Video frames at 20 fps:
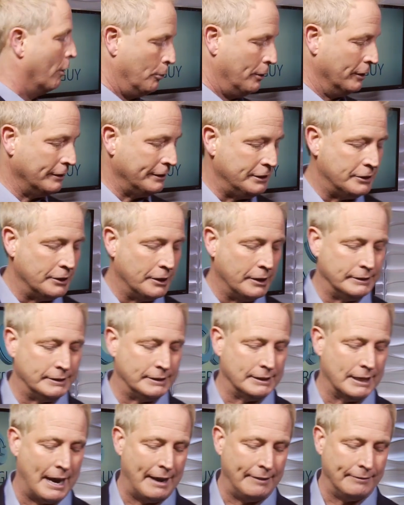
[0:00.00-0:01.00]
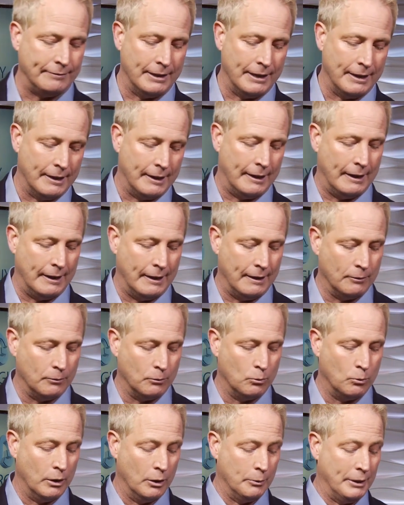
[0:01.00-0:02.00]
A really good site
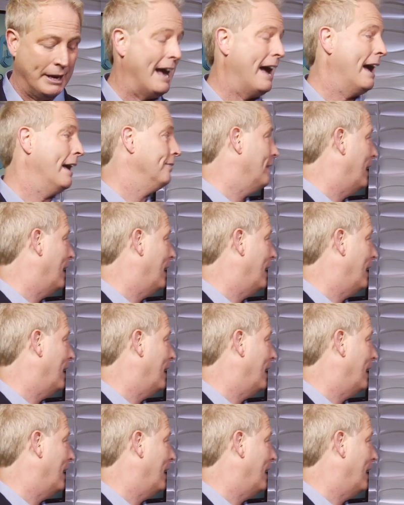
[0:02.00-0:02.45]
where we had